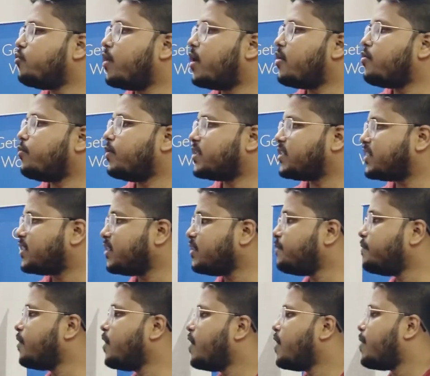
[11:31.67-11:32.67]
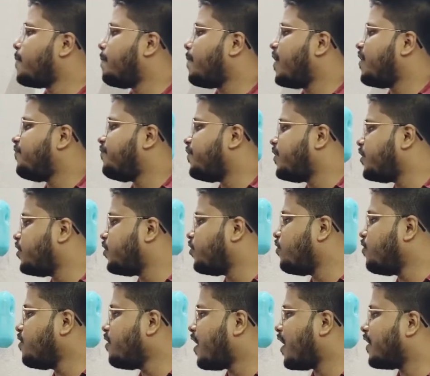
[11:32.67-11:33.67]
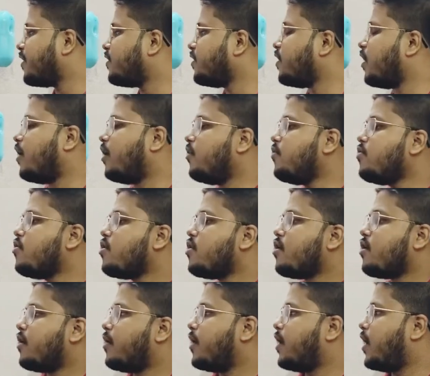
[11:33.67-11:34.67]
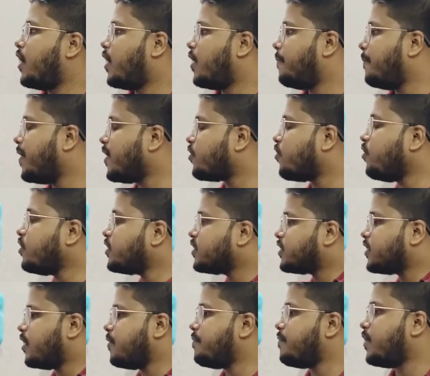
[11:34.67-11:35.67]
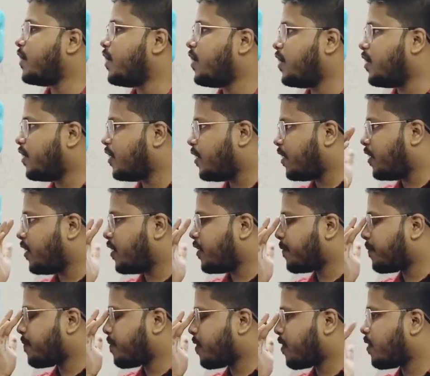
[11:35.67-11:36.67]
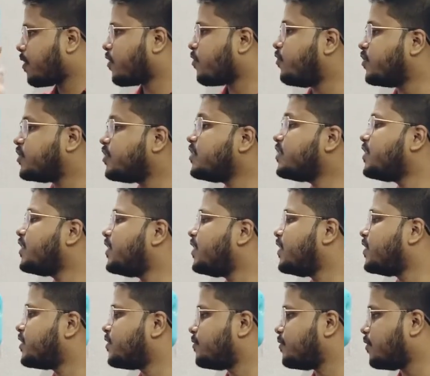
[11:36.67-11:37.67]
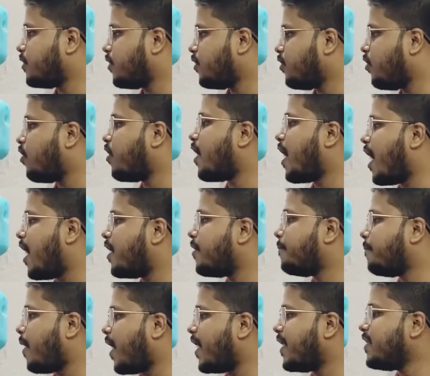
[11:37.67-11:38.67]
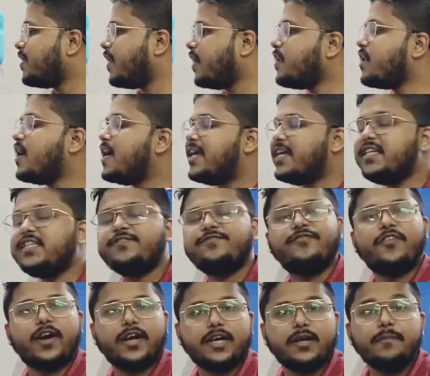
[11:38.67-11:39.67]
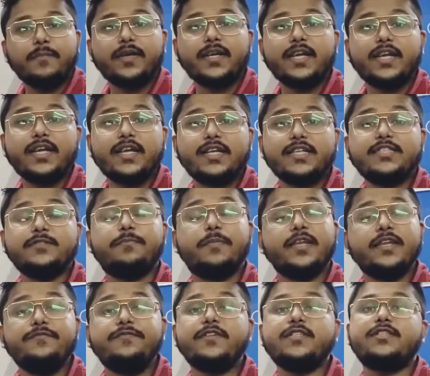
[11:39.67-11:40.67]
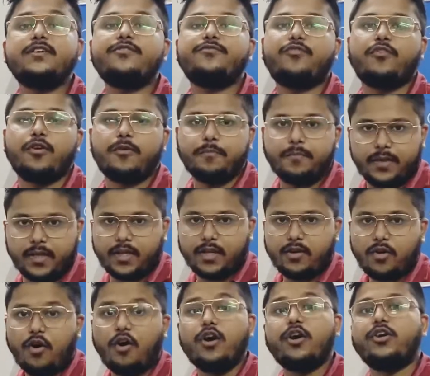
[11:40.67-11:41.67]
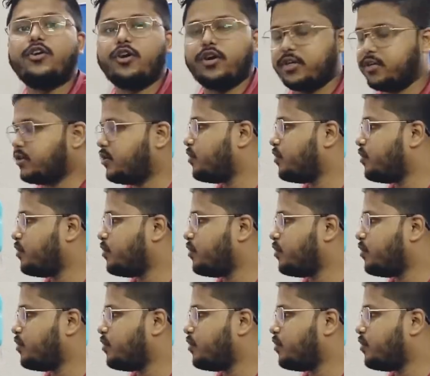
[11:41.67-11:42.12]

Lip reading: are watching my video right now may got some questions in his or her mind, that is fundamental analysis beneficial for me or not?